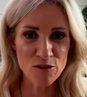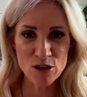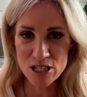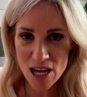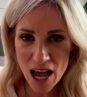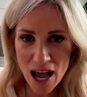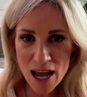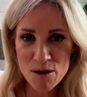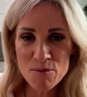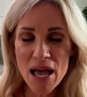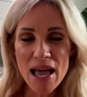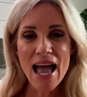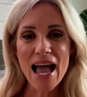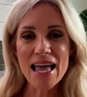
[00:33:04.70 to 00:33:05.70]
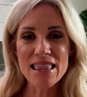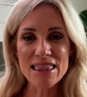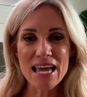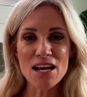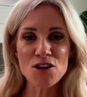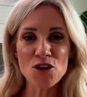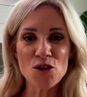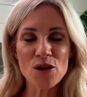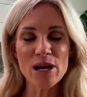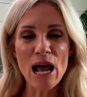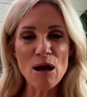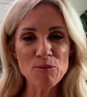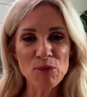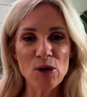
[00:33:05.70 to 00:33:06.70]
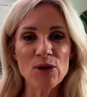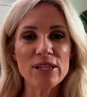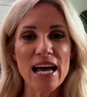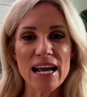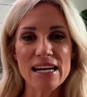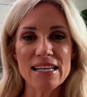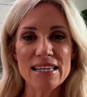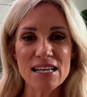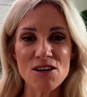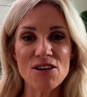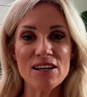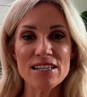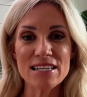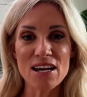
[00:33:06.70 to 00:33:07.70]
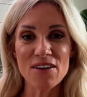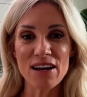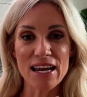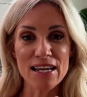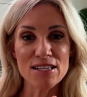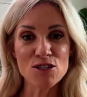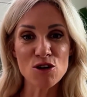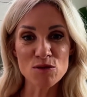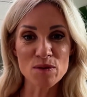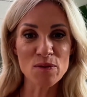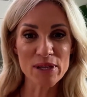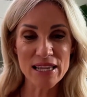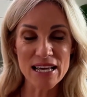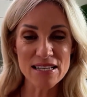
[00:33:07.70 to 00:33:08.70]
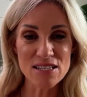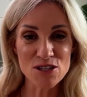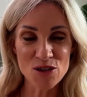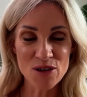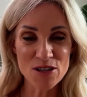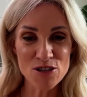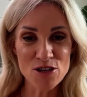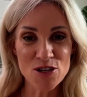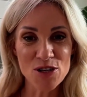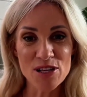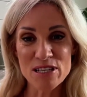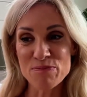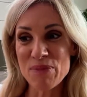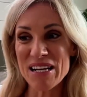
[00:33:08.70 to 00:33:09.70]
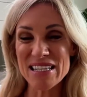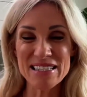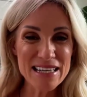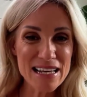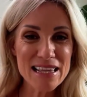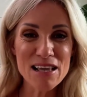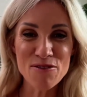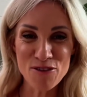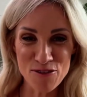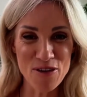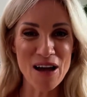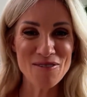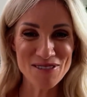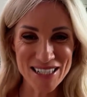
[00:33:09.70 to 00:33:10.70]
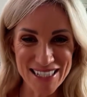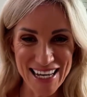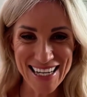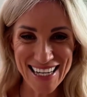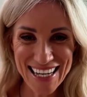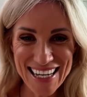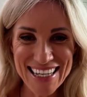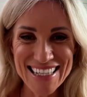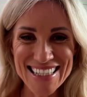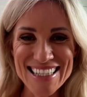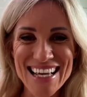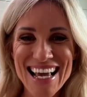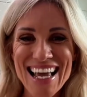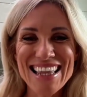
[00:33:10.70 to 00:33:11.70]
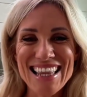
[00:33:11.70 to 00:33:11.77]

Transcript: of your time. And then you can upload that, and then you can say, okay, it's costing me $1,200, but it's sitting there for 5 to 10 years.